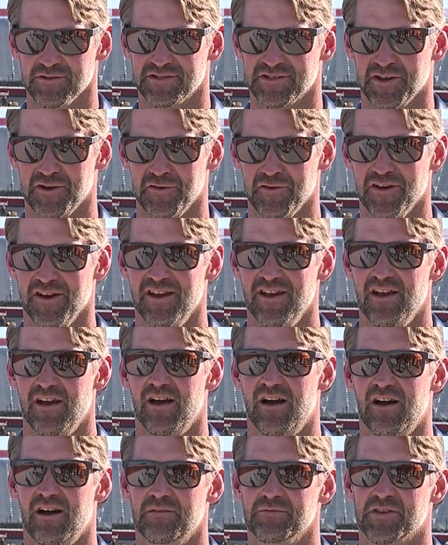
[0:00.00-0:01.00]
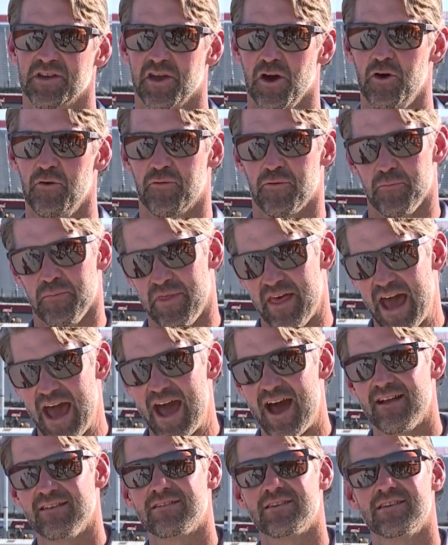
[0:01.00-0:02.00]
So to go from
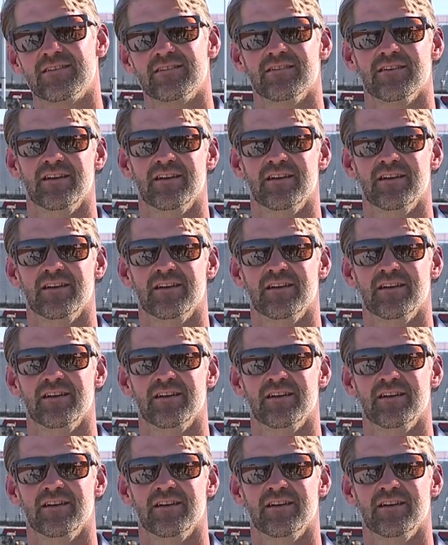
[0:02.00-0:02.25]
that,